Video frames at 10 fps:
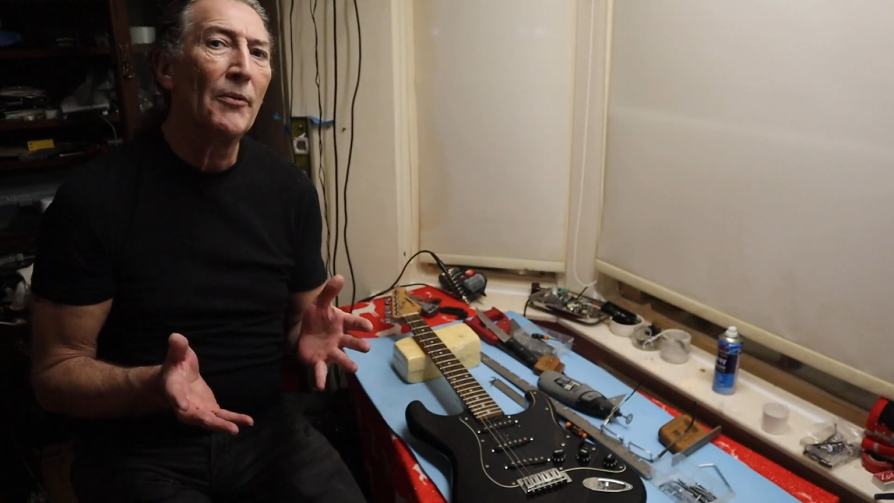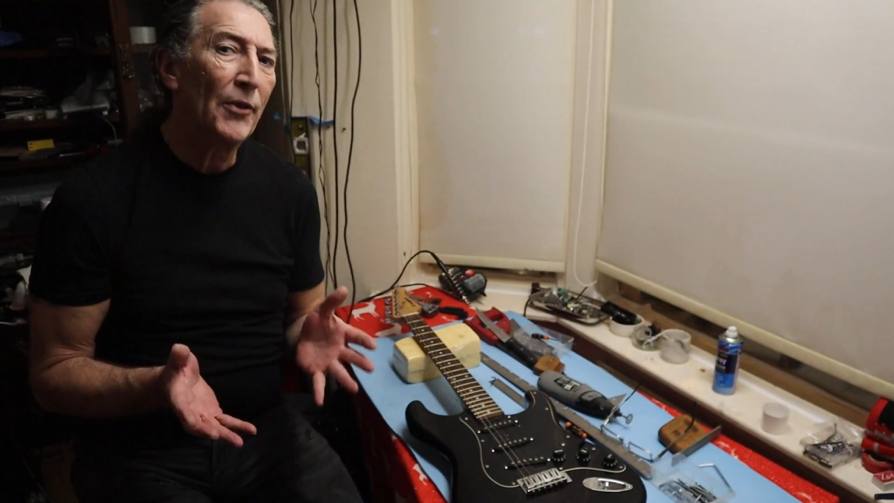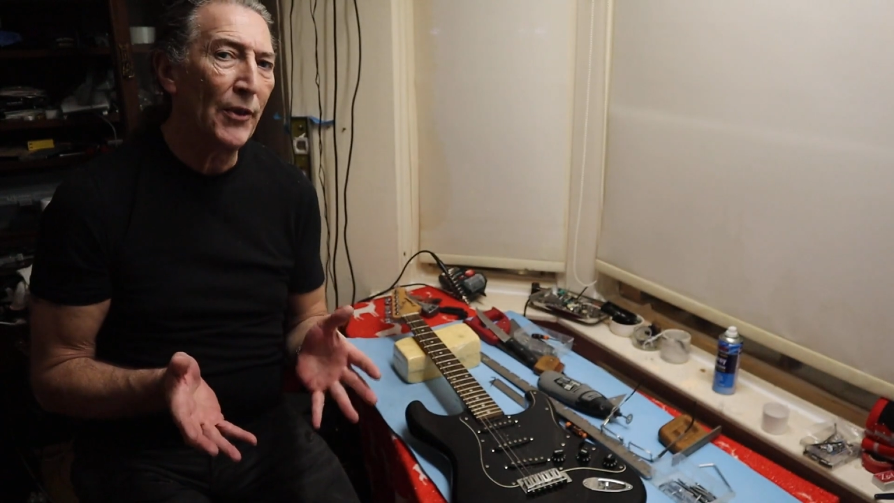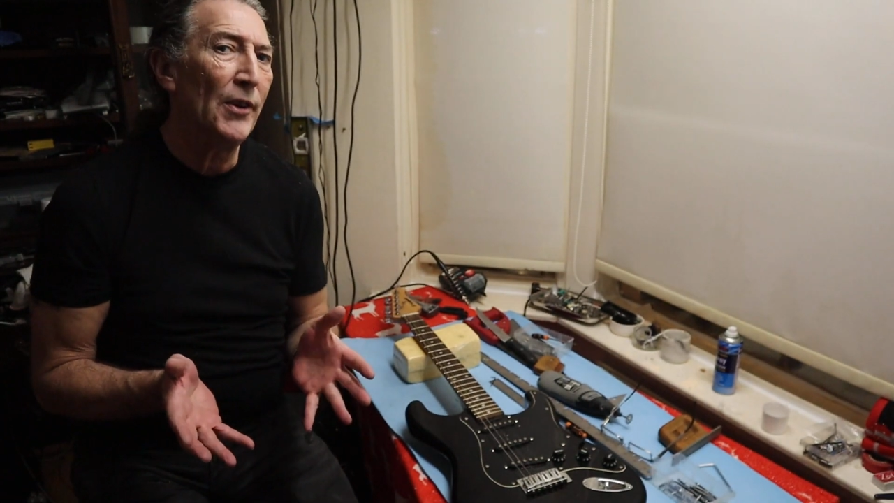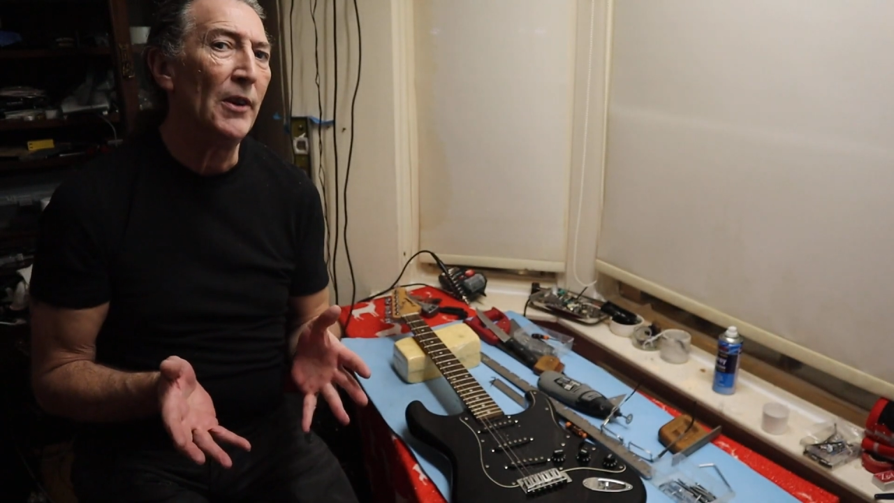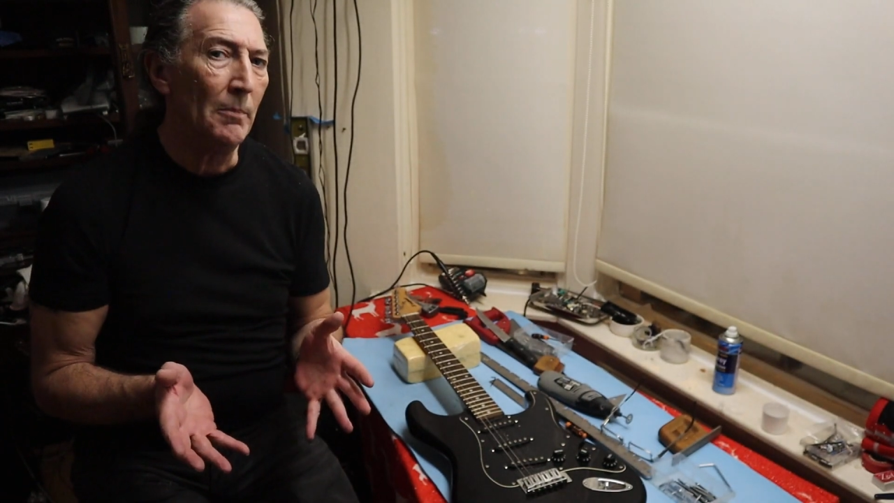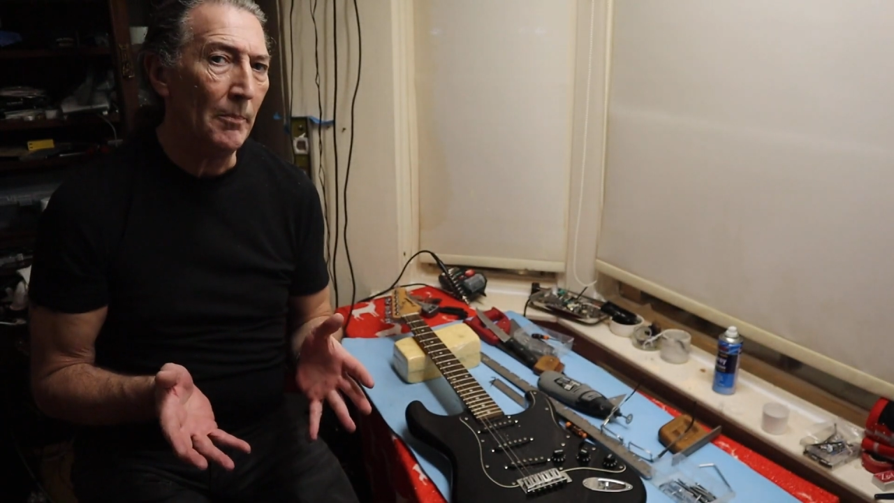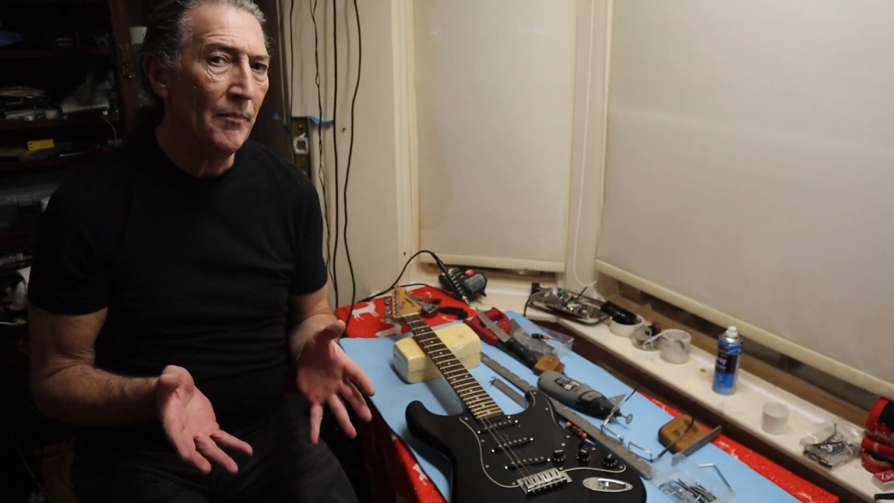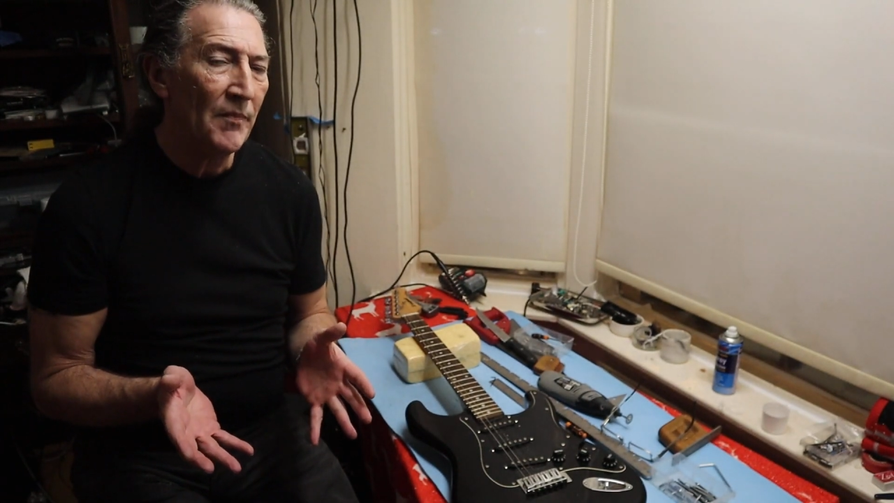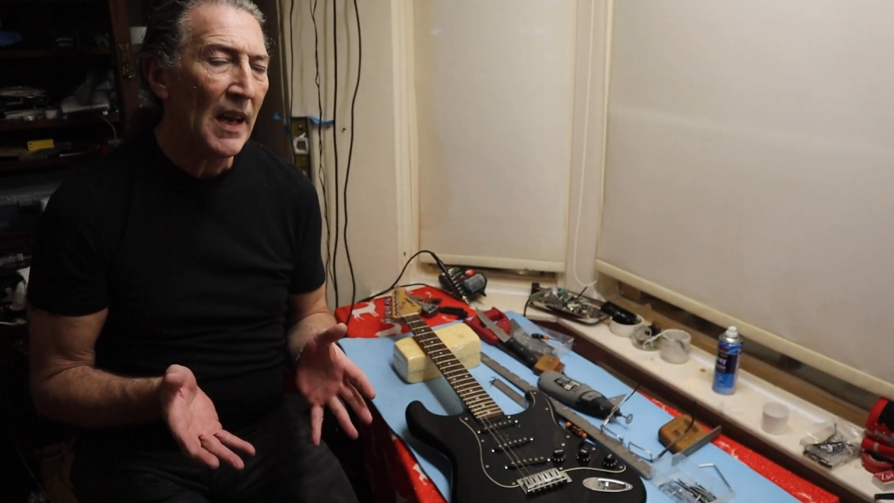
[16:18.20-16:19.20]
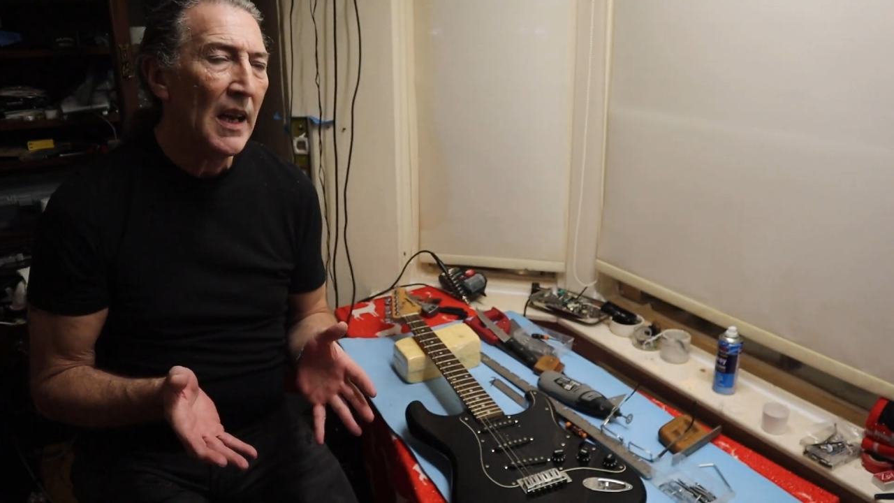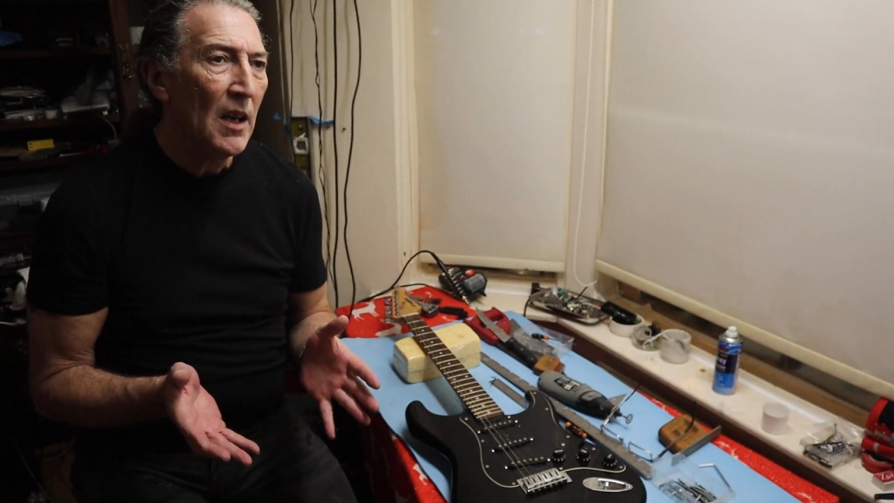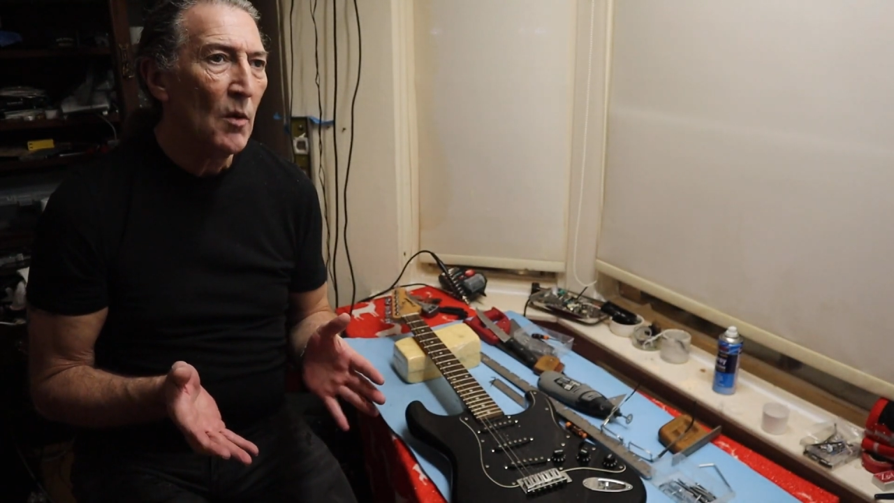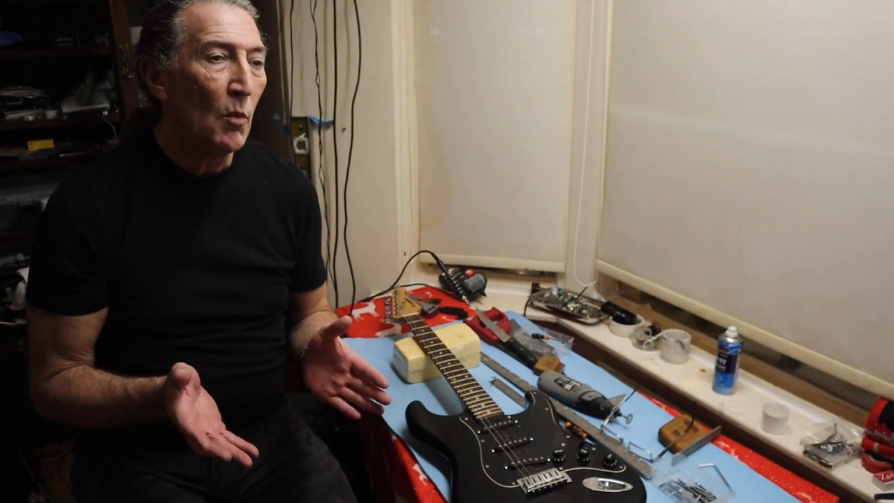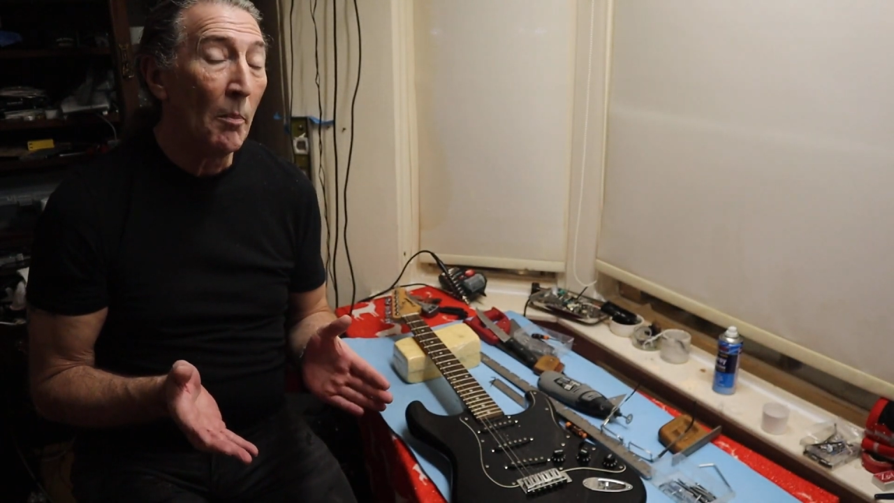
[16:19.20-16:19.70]
of thumb
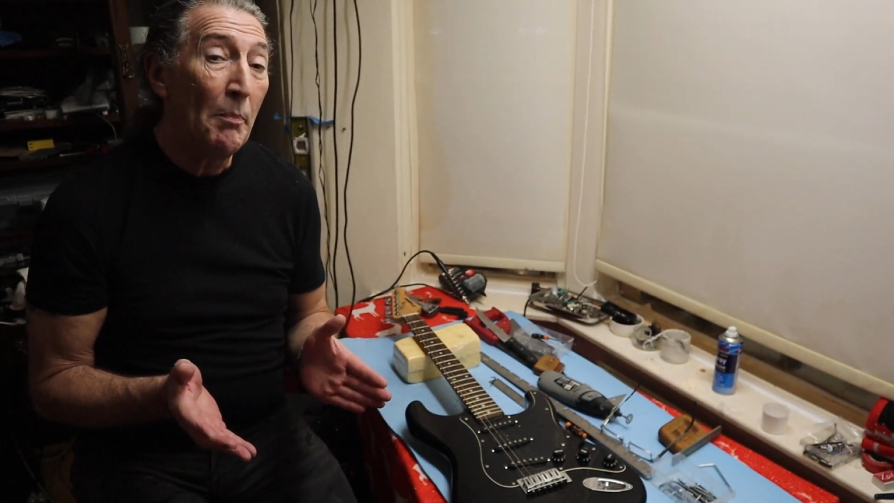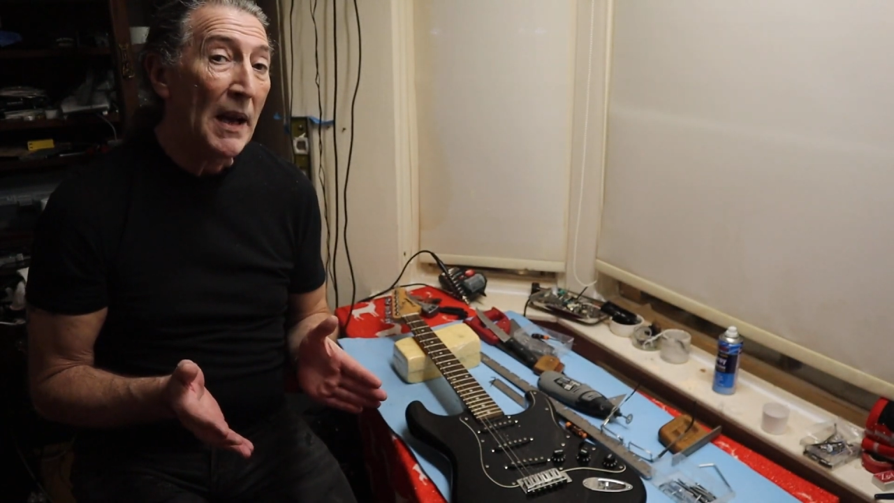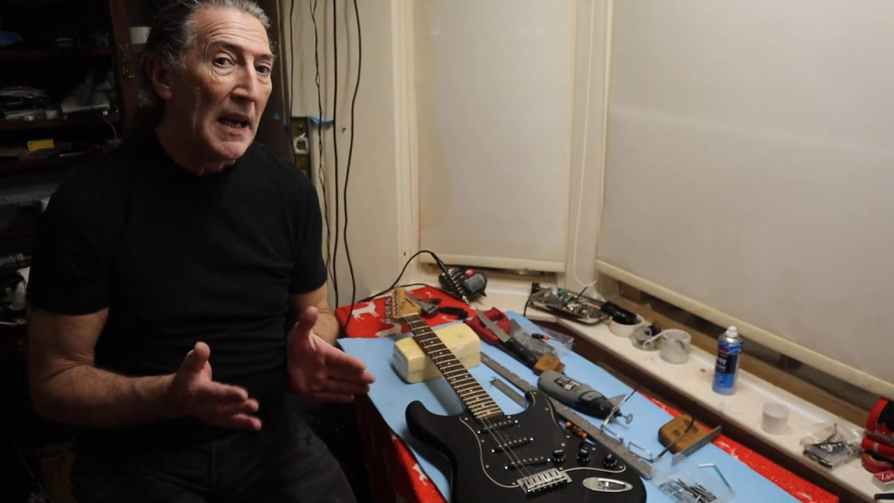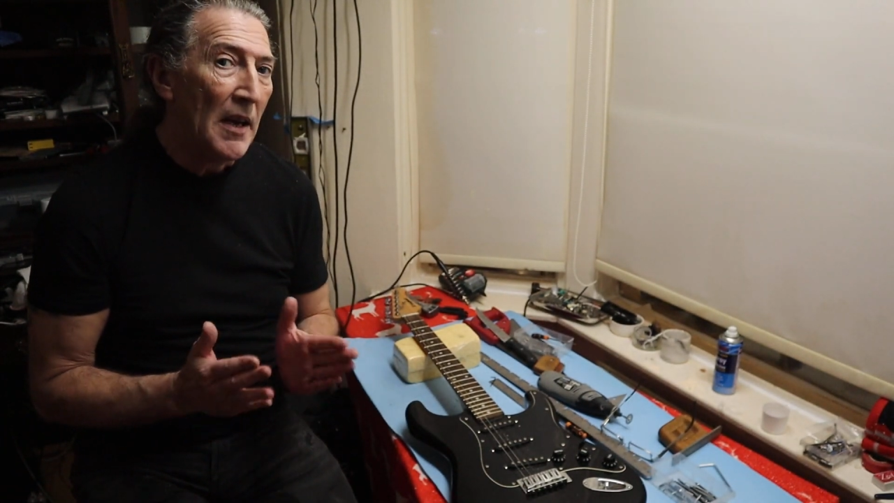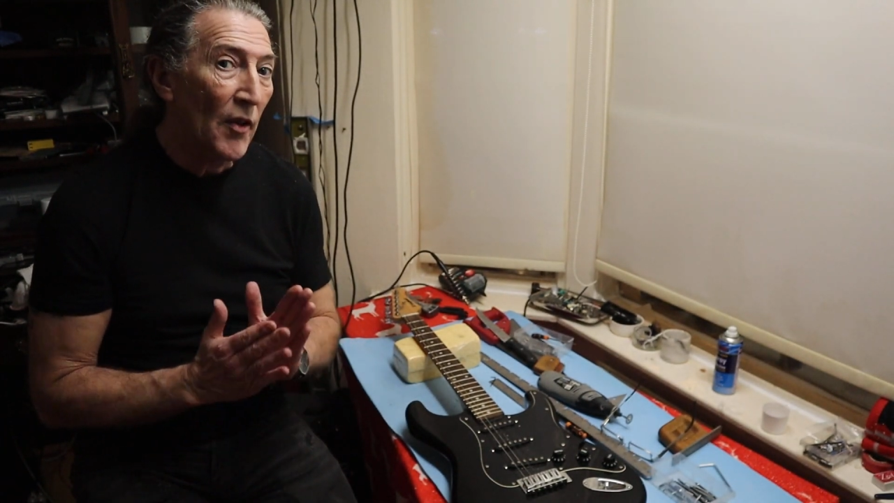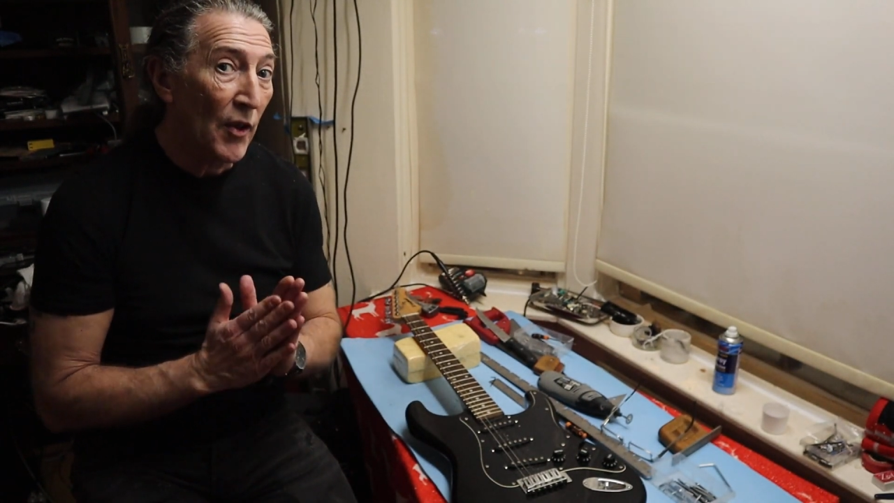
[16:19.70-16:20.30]
would be